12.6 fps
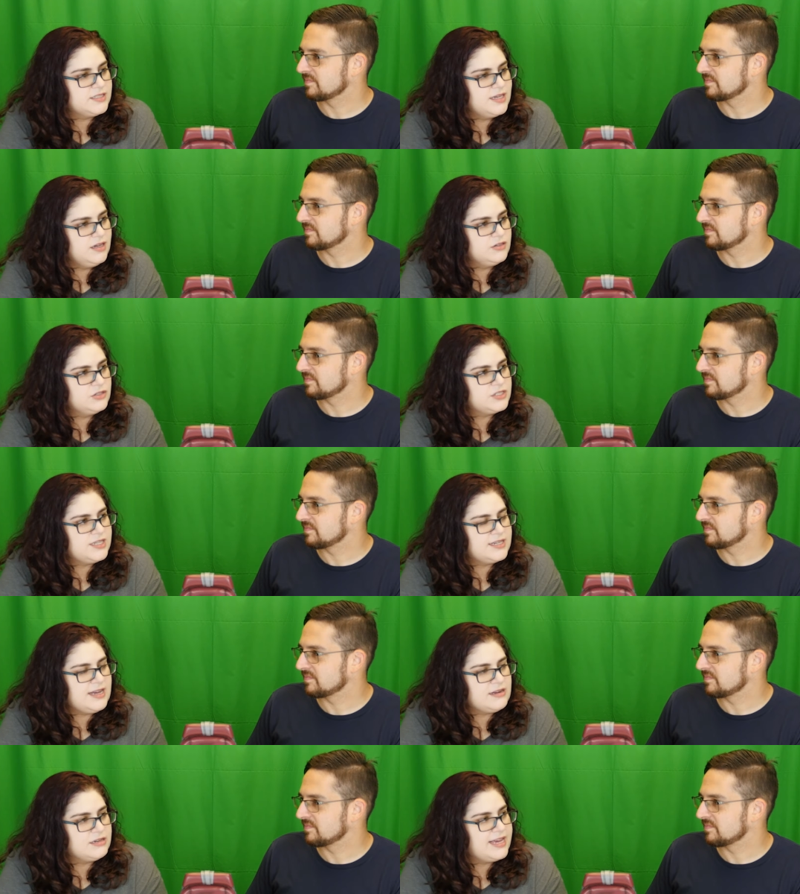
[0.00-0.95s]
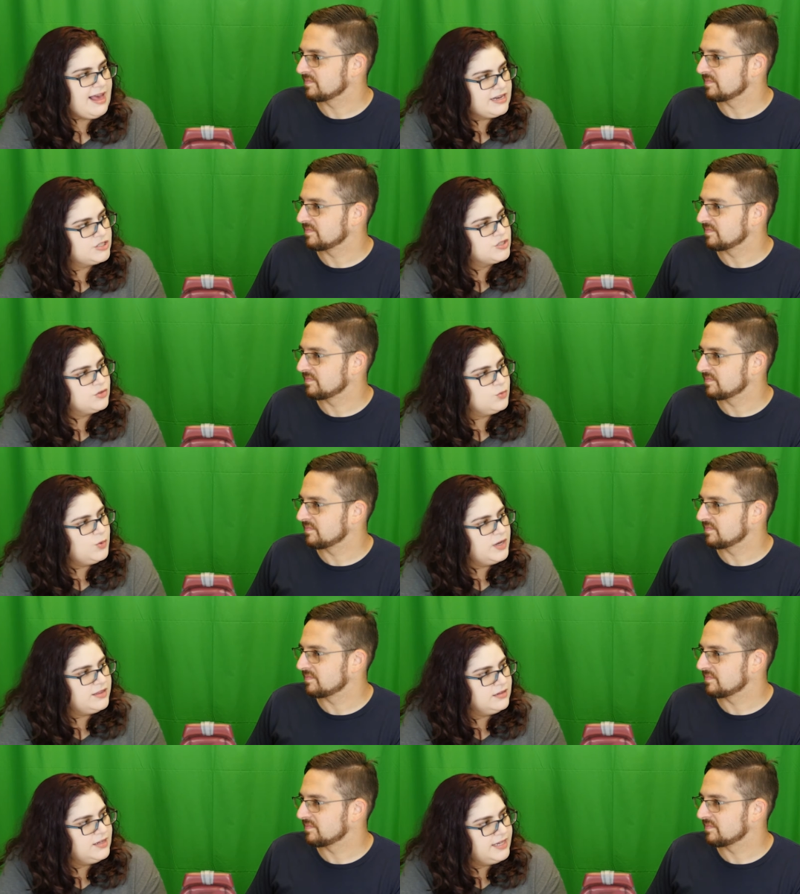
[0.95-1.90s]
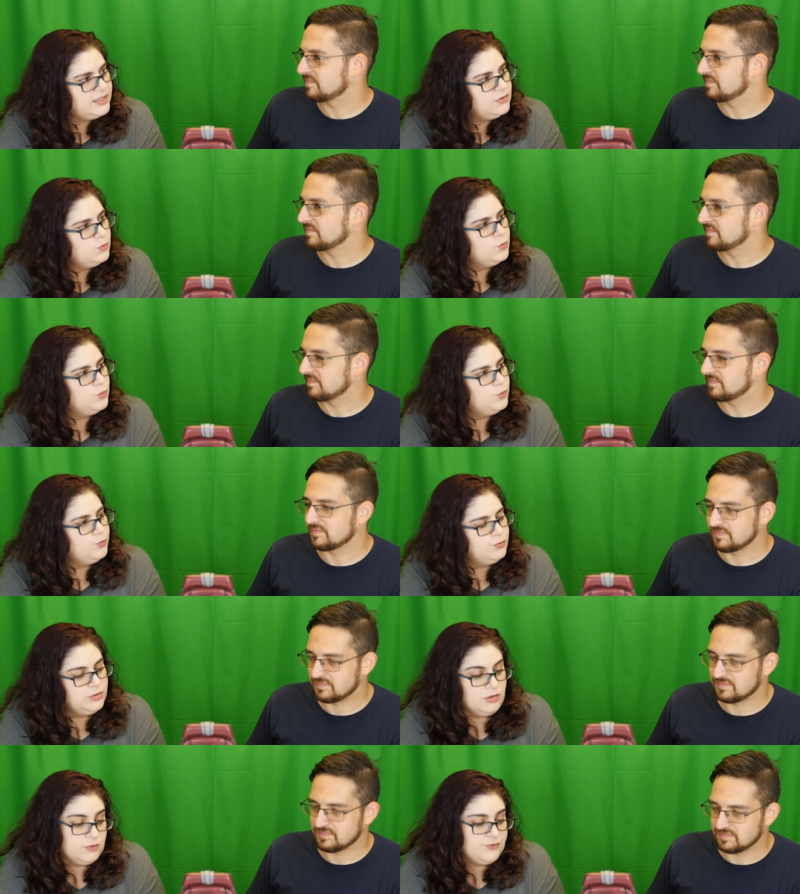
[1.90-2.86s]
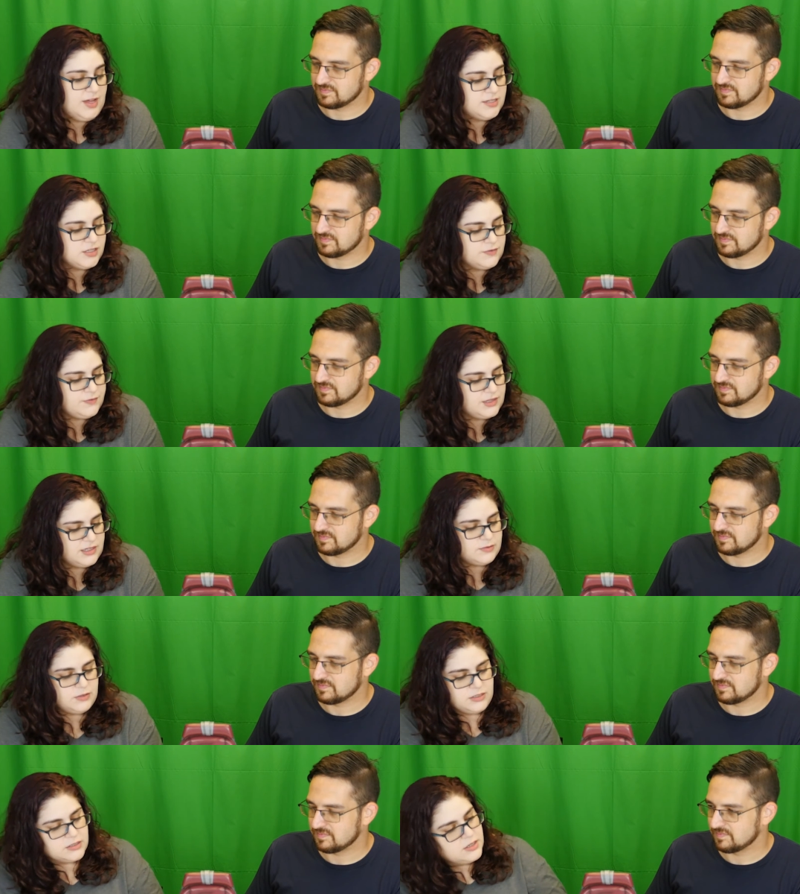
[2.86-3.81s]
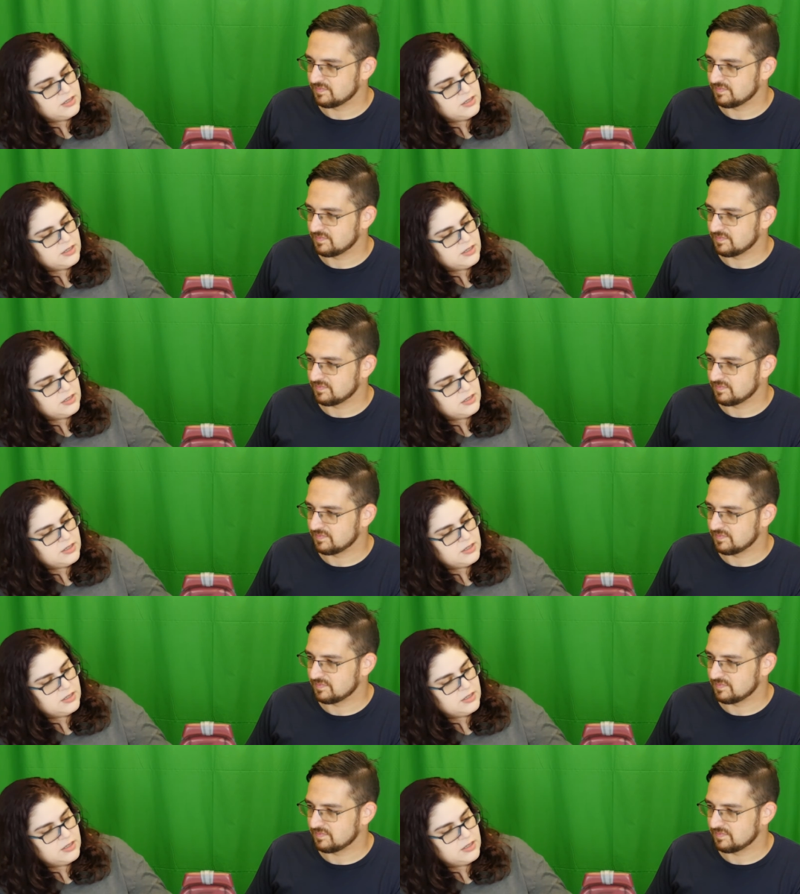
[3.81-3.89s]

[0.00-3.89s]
Speaker 1: they understand how to catch the way the light you know reflects off of things because